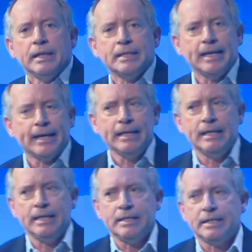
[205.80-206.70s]
The second
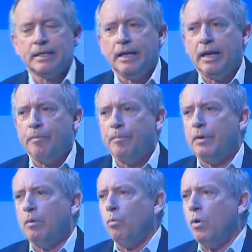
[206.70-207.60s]
is
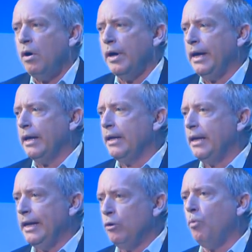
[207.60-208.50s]
why
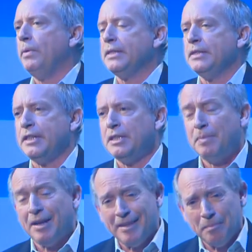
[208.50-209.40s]
in all businesses,
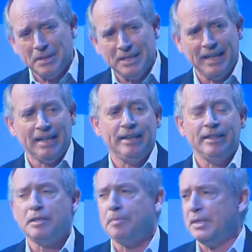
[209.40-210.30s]
but I think particularly in this